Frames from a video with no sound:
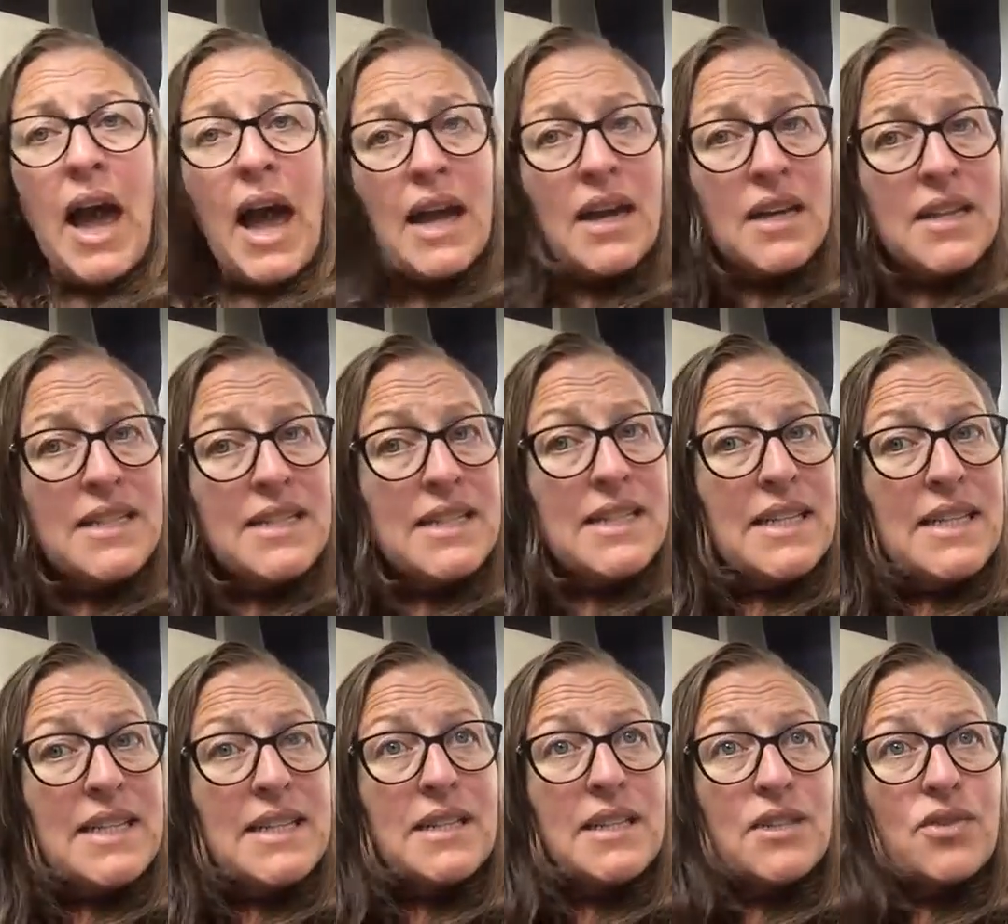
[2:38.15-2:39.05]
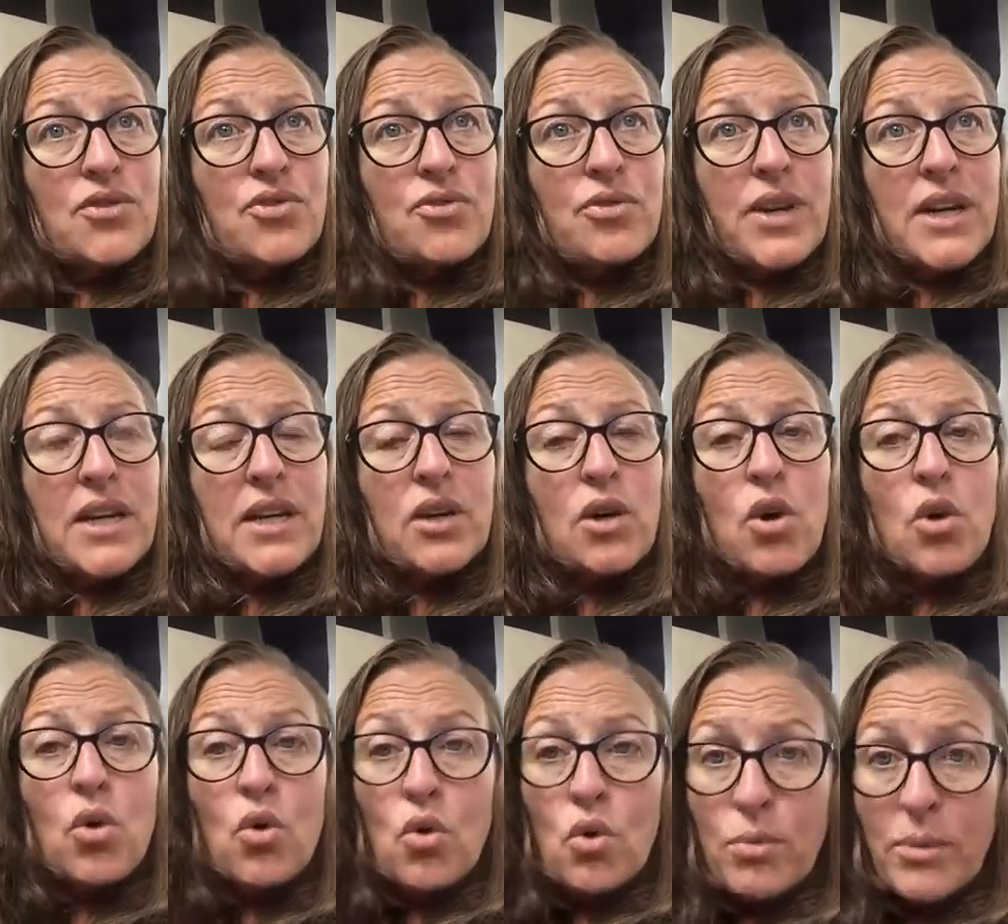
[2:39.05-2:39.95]
And I did drink
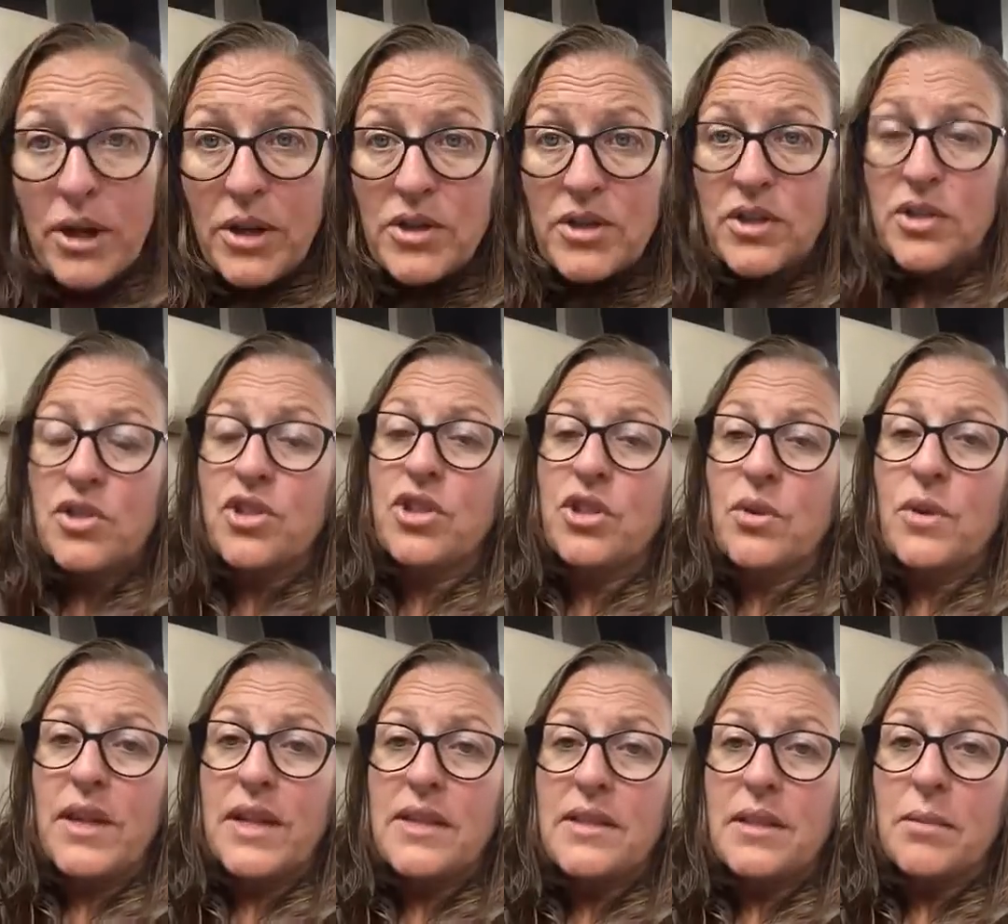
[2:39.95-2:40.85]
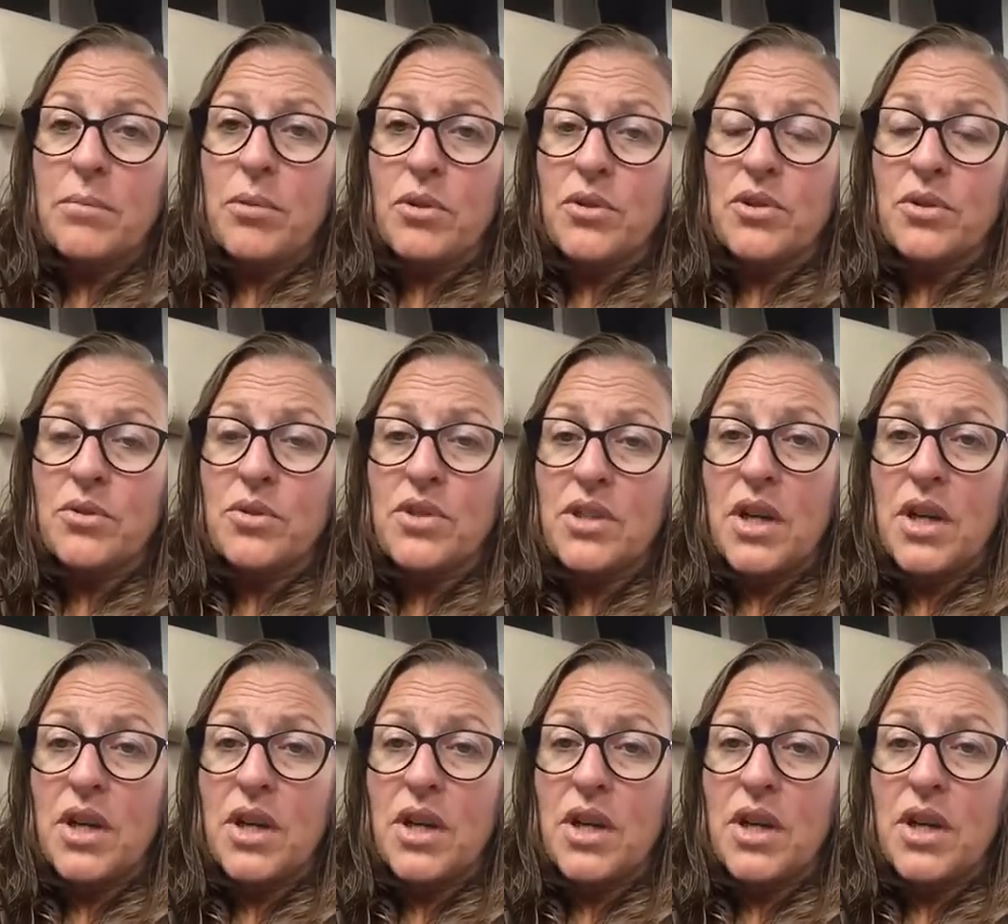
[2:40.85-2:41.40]
almost a 2-litre bottle.